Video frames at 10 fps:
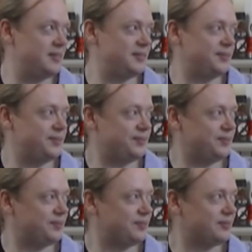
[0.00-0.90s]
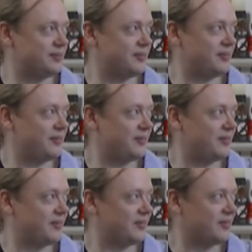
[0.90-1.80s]

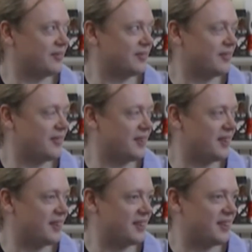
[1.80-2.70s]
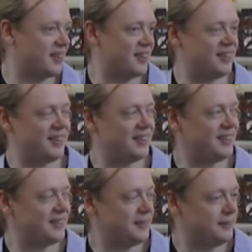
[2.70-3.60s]

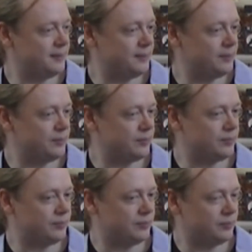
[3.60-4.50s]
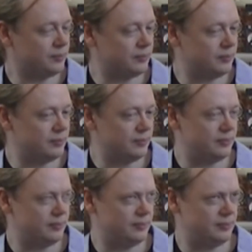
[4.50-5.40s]

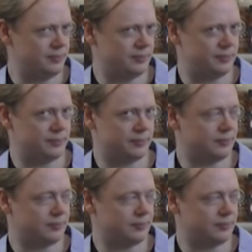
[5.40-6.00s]
This person isn't speaking.